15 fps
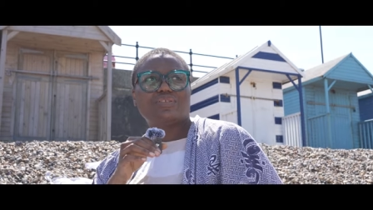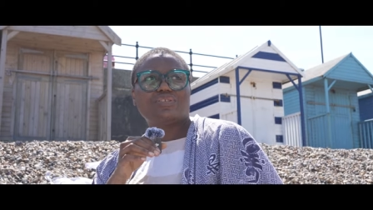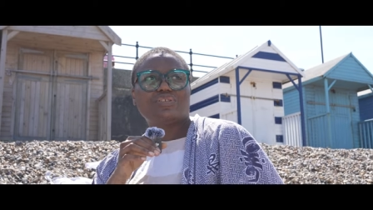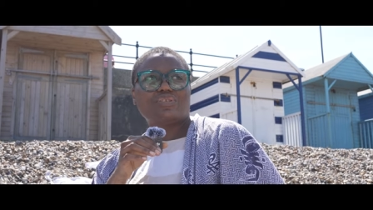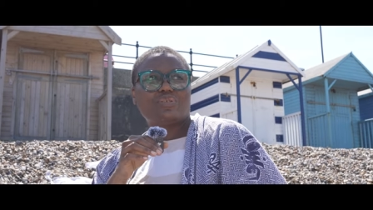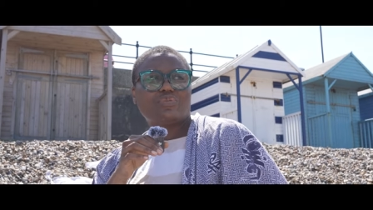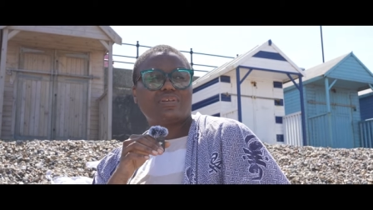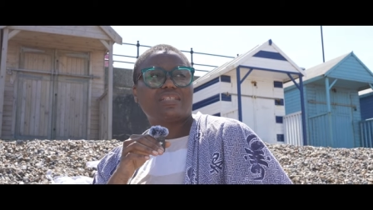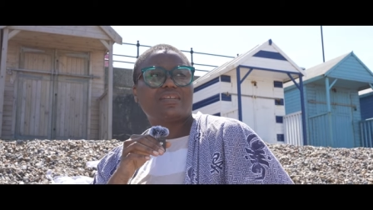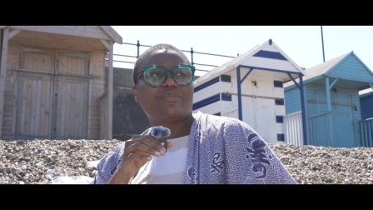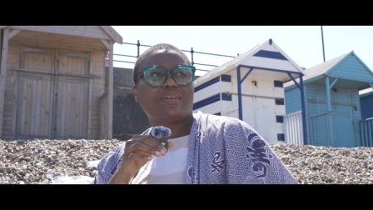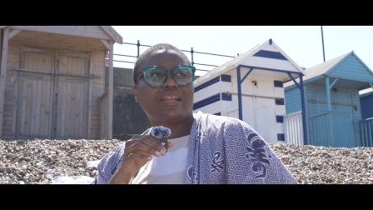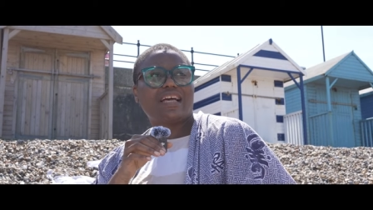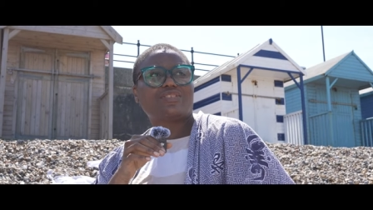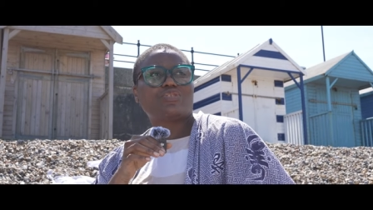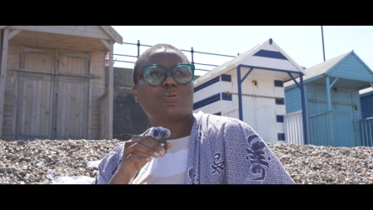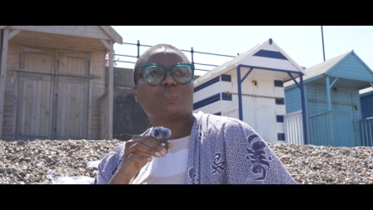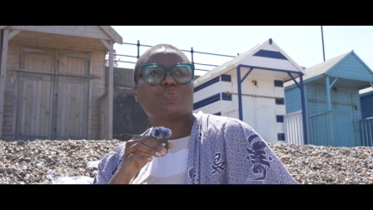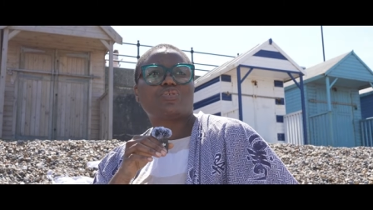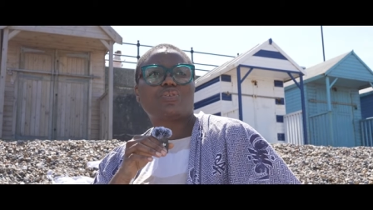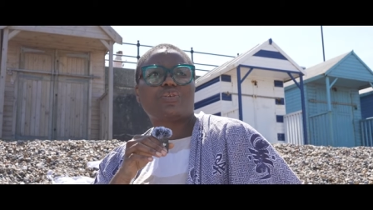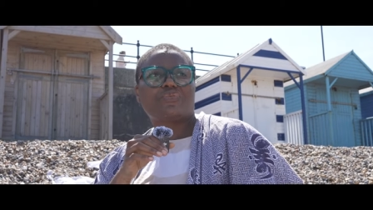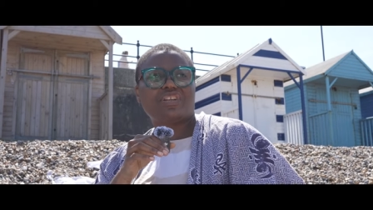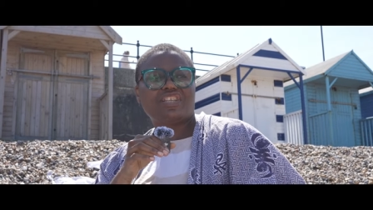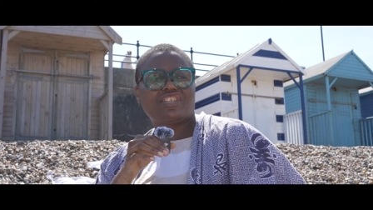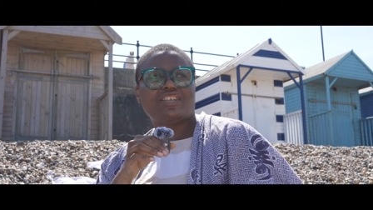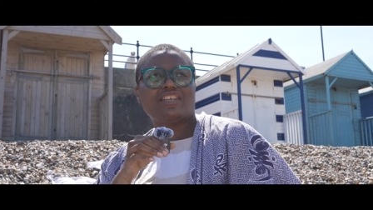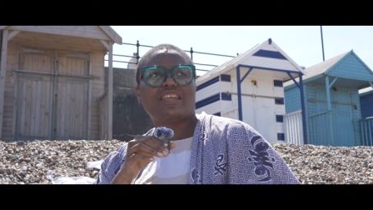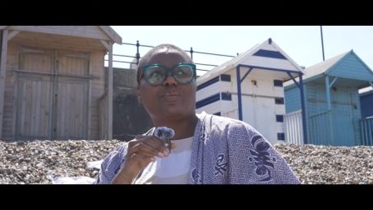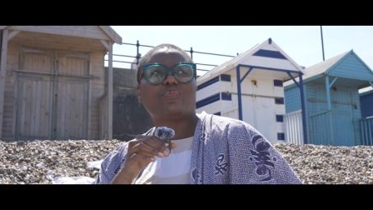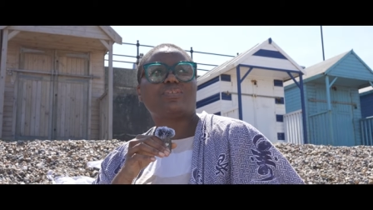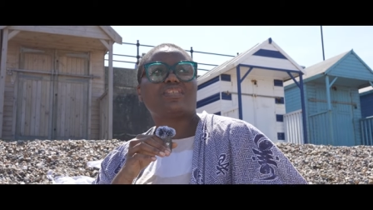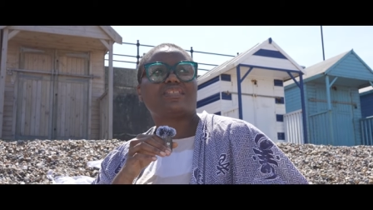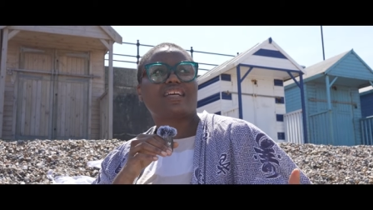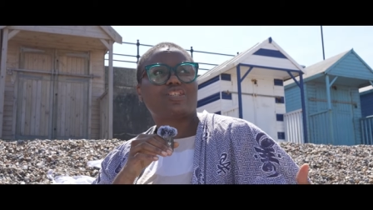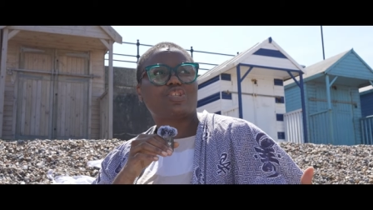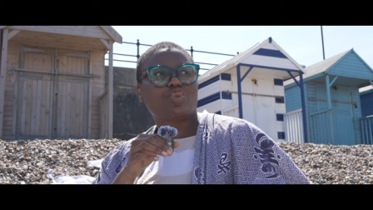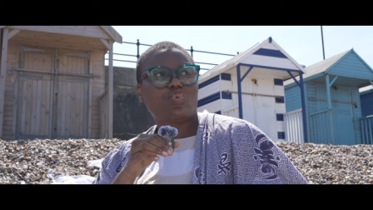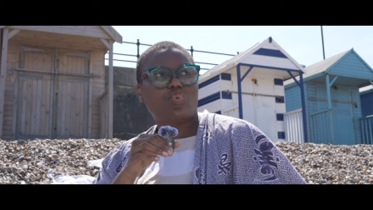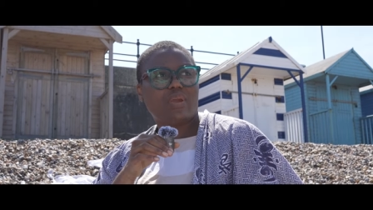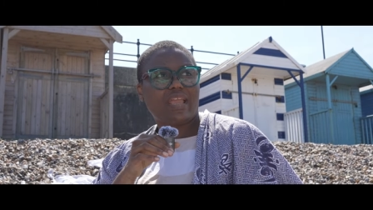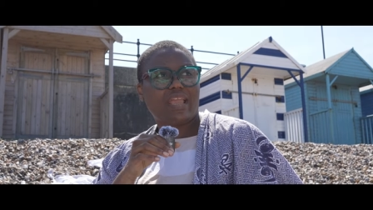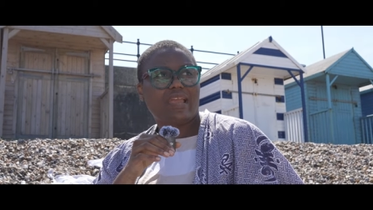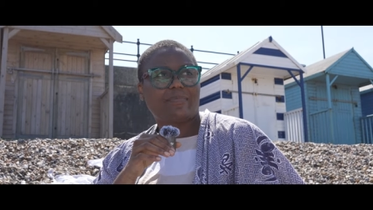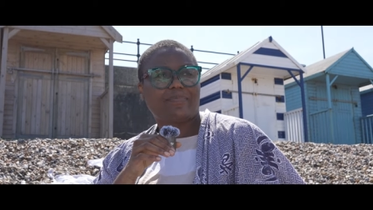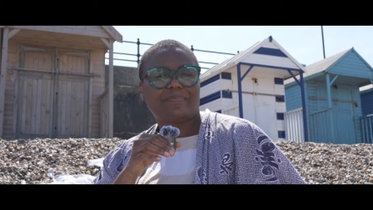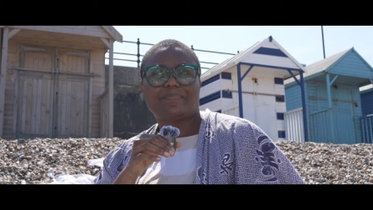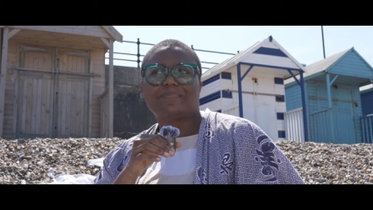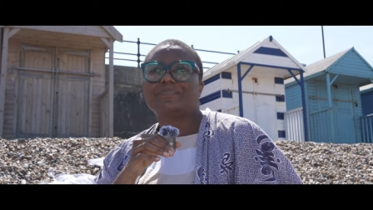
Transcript: So there was the last option of reaching here, which is at 2 a.m.